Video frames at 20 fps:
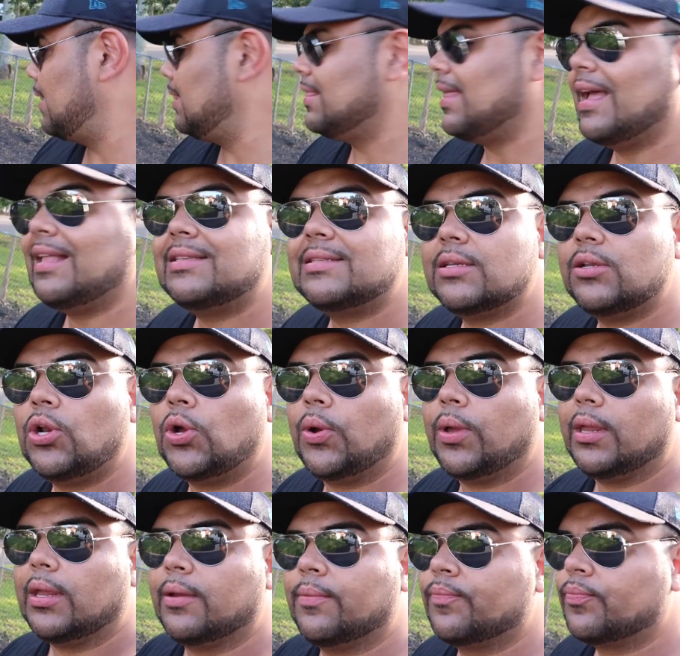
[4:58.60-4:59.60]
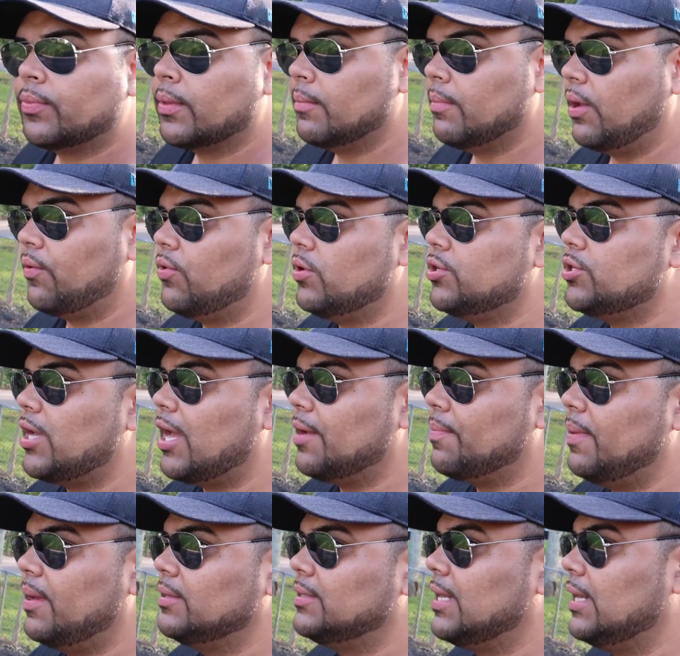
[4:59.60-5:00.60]
that's annoying. My rear
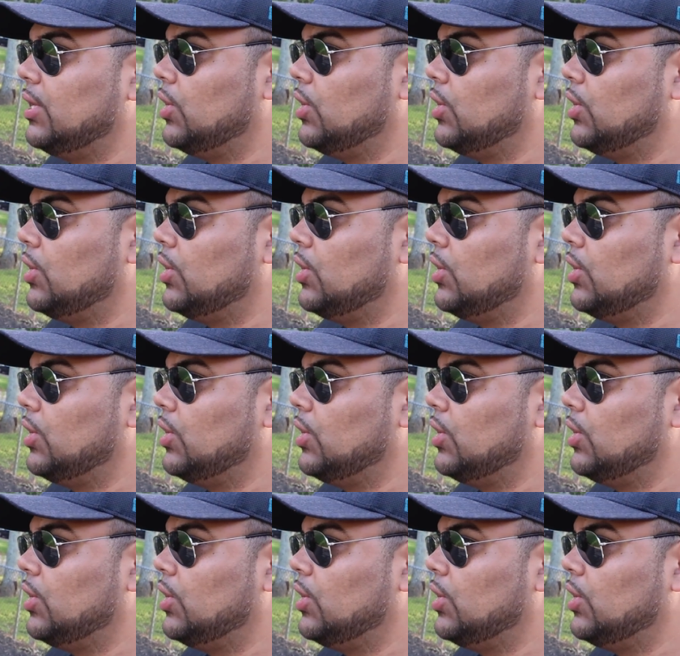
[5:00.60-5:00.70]
shock mount's